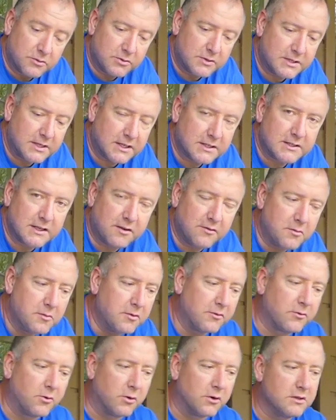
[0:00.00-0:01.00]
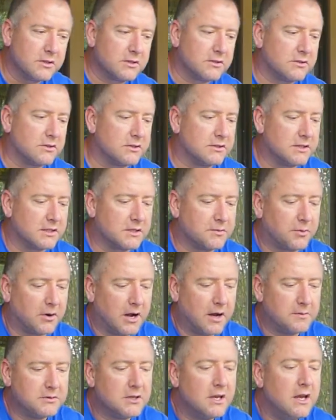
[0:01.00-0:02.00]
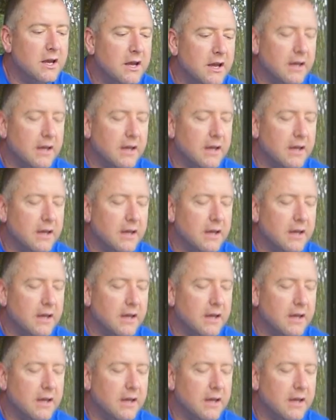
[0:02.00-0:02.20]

with six of them, of course, because there's six props.